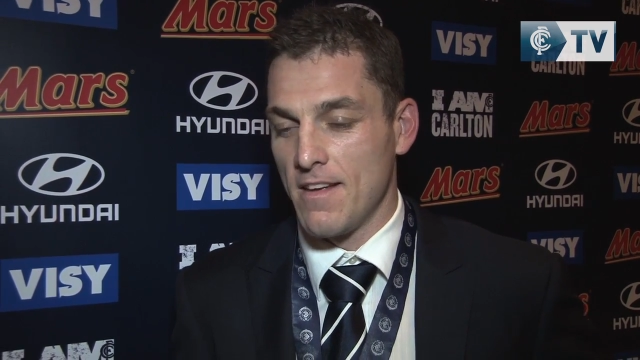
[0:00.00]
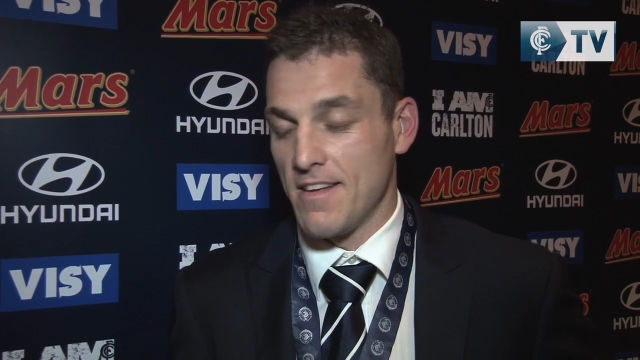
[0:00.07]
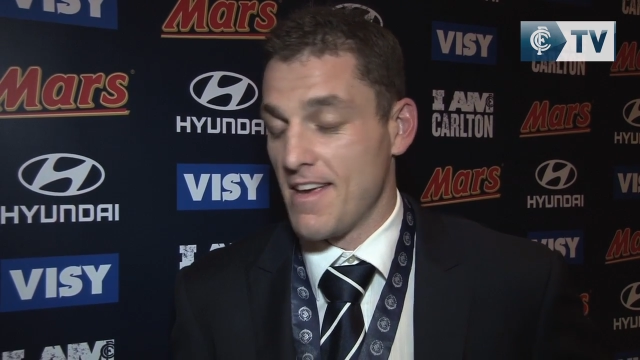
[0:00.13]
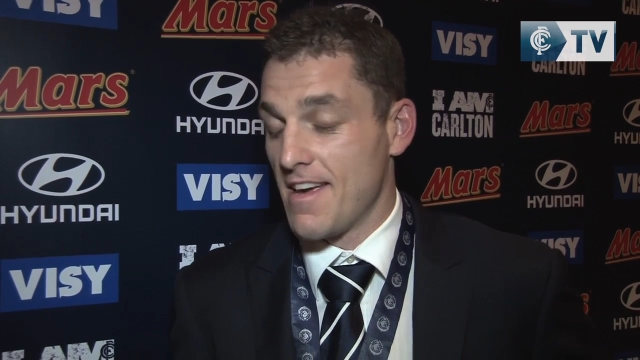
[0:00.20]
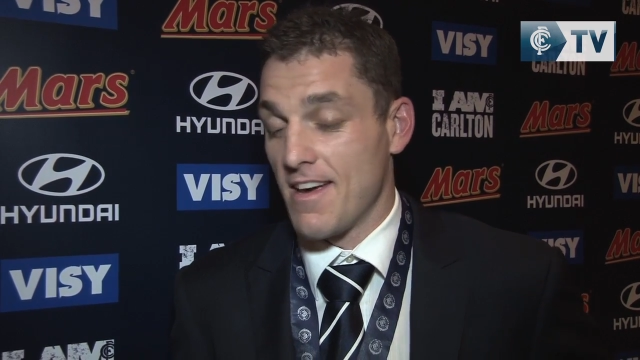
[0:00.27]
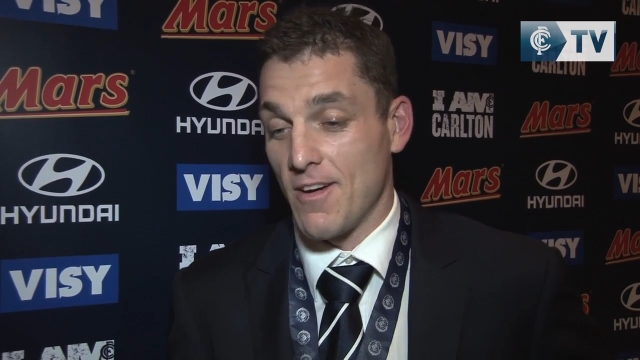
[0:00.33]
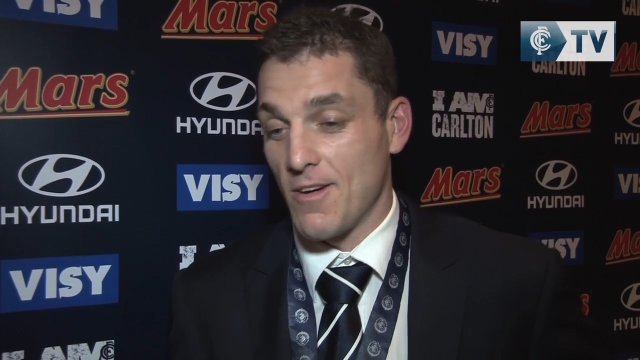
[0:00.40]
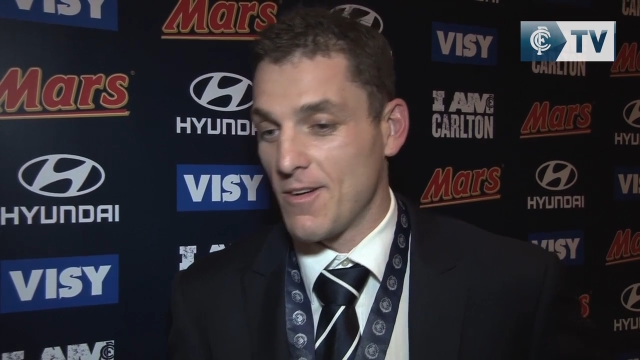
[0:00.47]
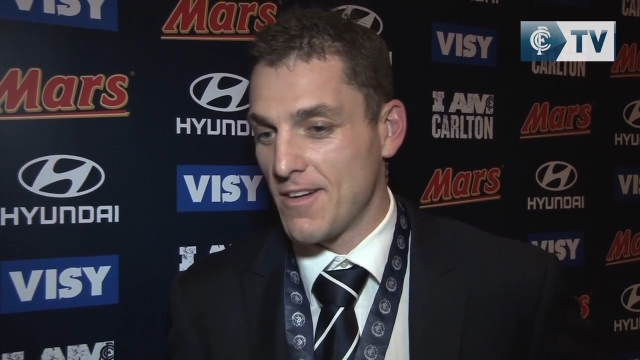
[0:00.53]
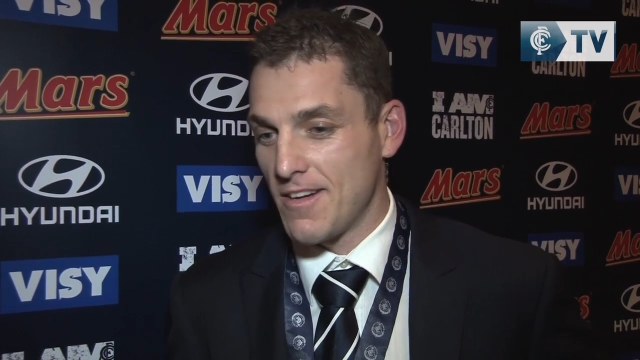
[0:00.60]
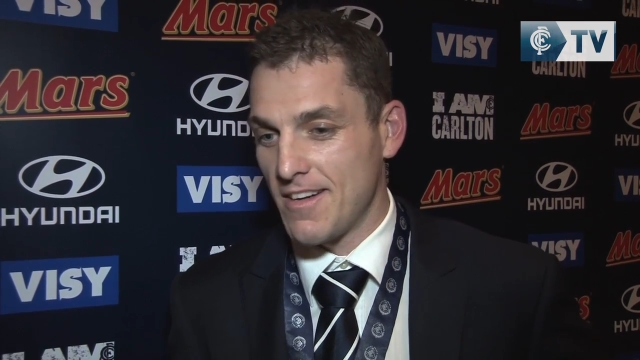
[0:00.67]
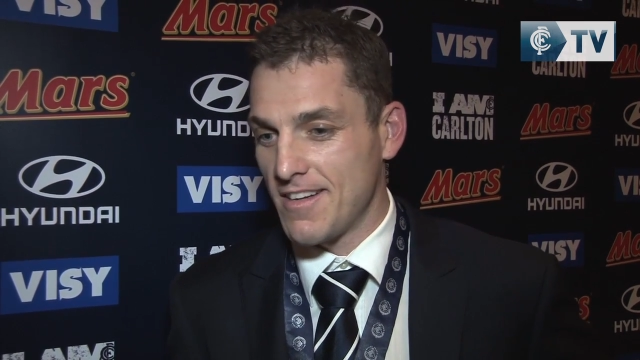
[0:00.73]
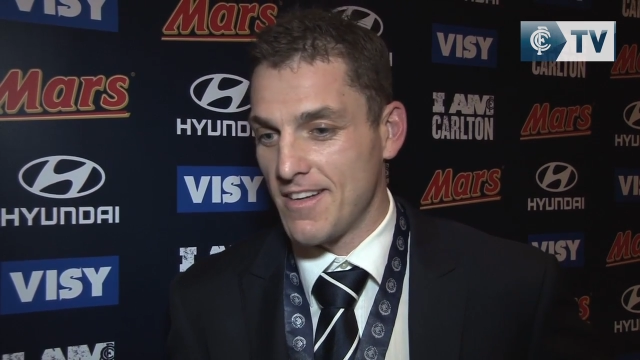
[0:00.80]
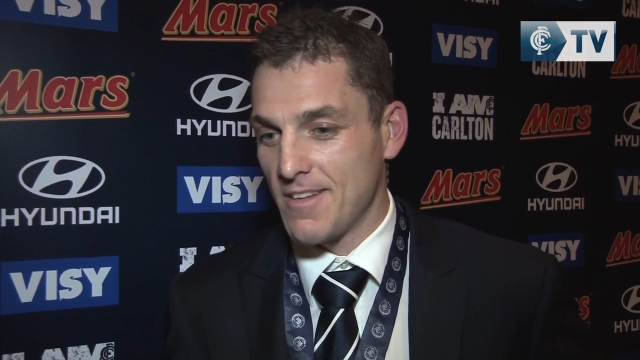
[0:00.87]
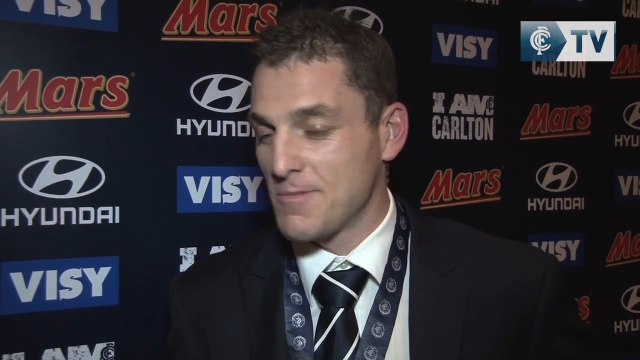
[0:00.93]

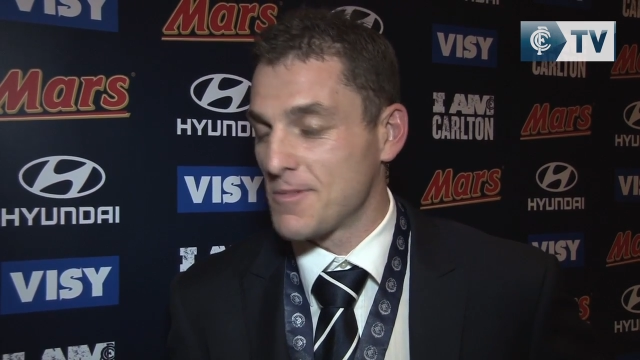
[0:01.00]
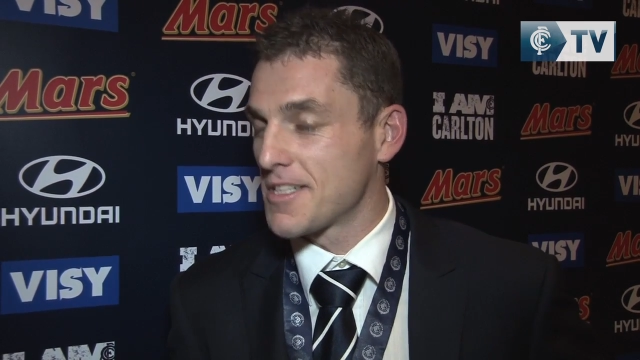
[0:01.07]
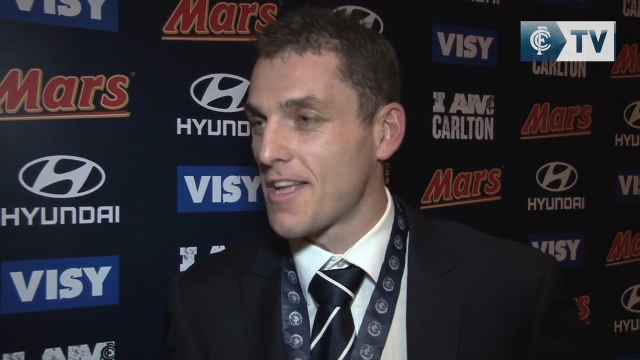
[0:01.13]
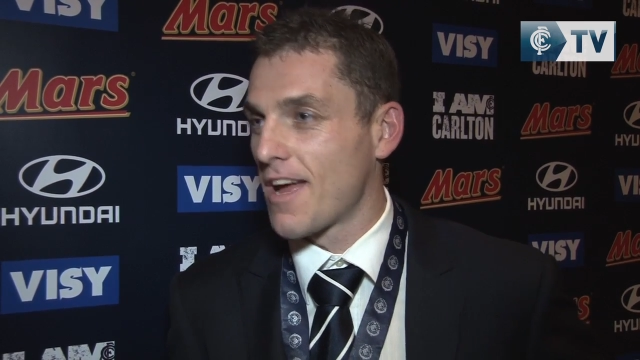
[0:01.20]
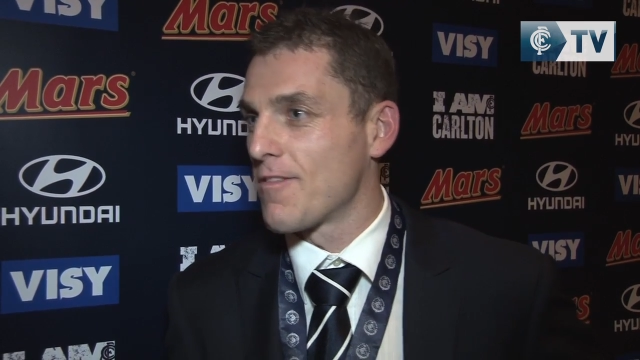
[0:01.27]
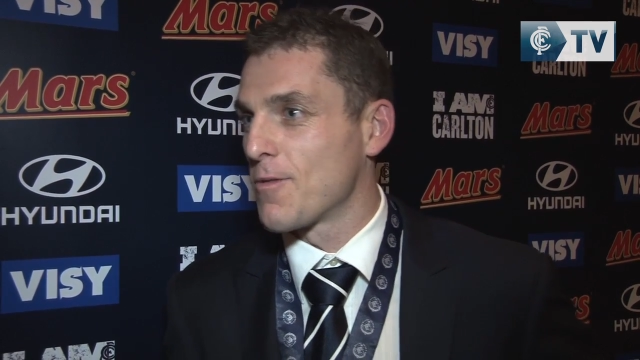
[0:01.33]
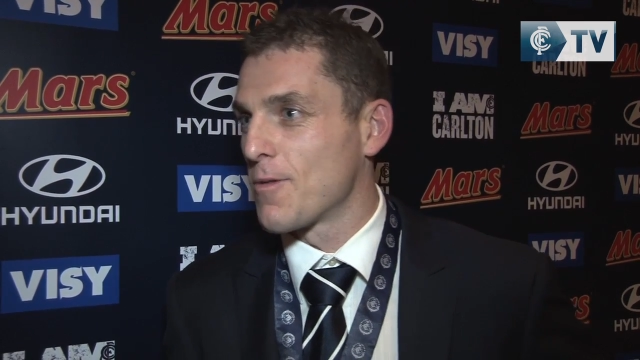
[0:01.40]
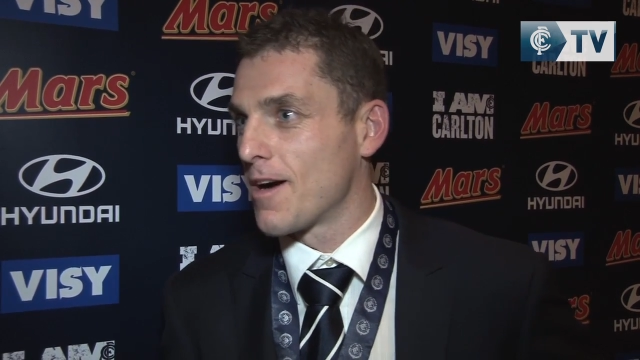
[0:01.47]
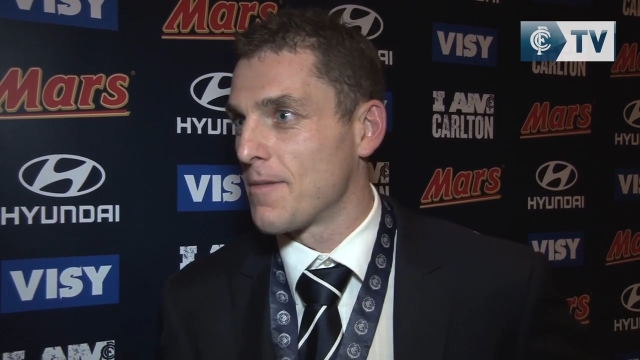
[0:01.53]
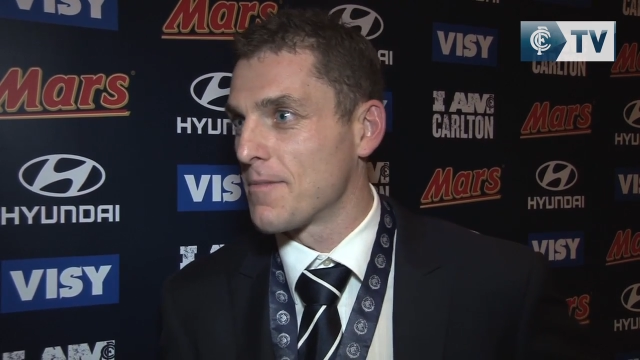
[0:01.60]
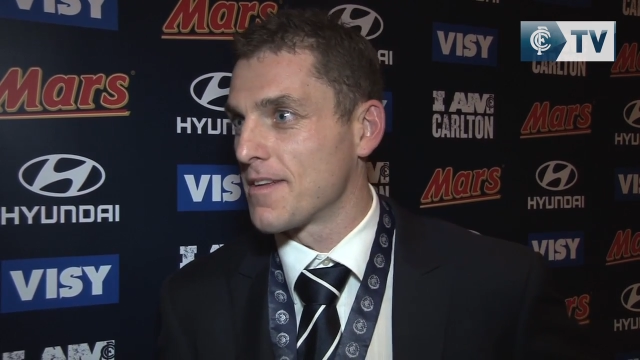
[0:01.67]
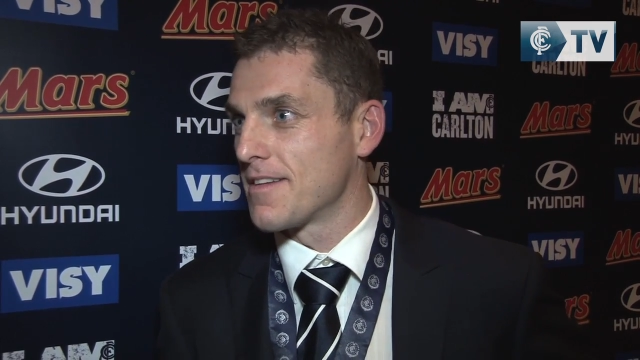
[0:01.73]
yeah, I, am just overwhelmed